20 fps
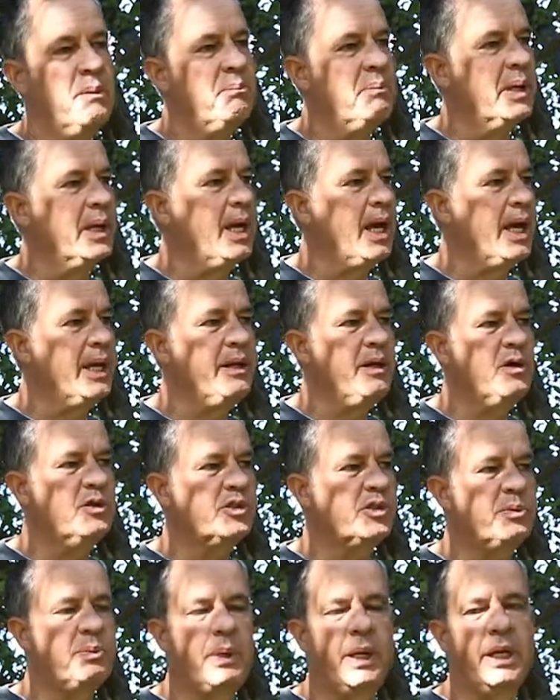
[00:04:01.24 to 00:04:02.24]
But I
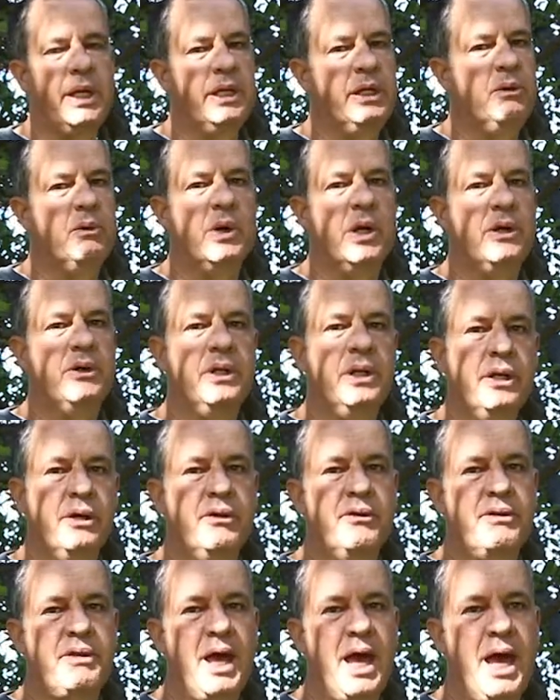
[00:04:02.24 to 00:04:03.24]
don't spray anywhere
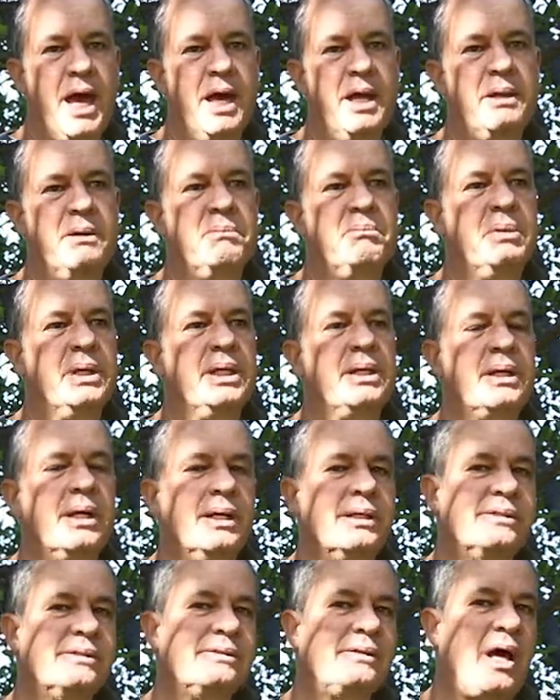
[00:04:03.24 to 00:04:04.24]
near that
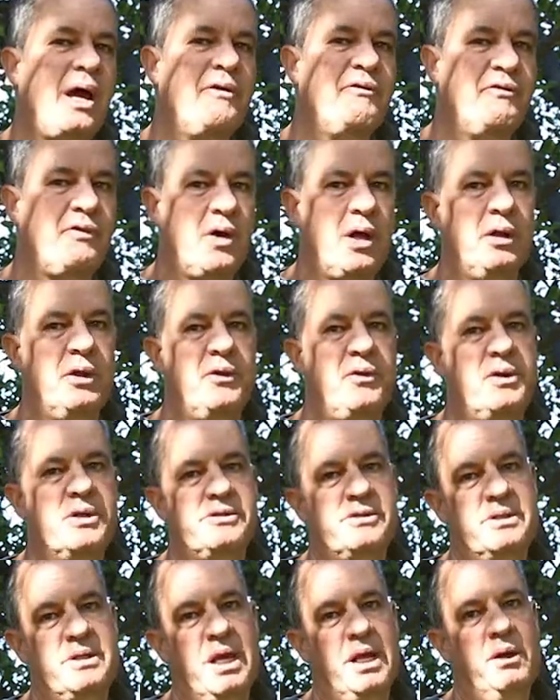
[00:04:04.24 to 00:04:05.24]
because I follow the
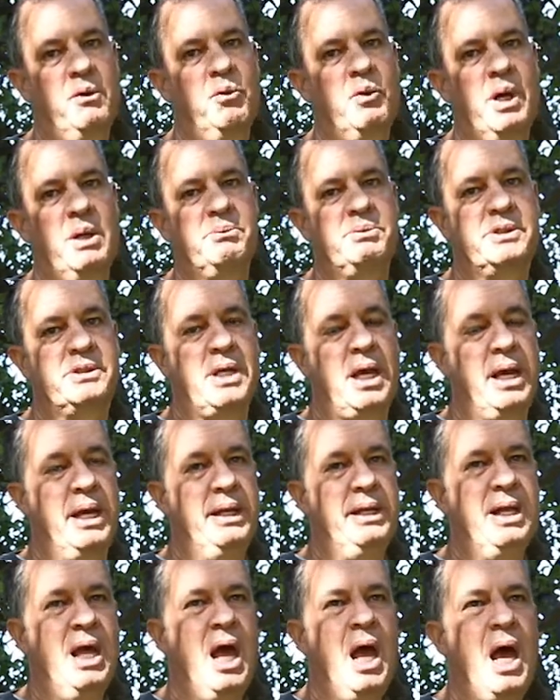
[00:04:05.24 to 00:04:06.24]
state
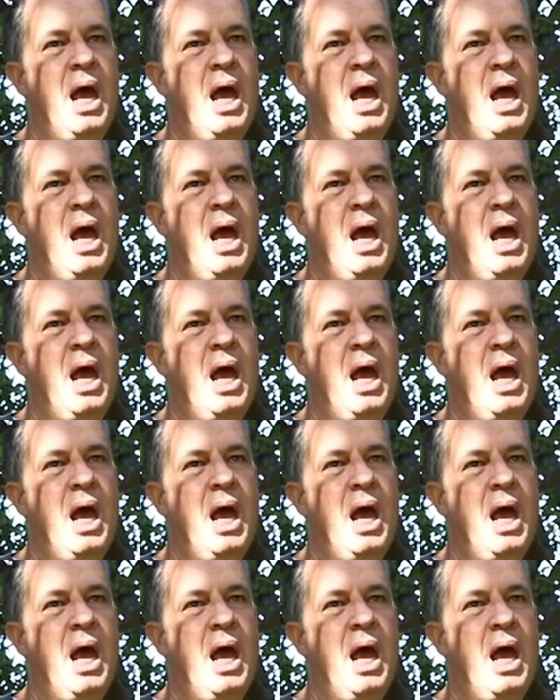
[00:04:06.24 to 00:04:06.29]
website.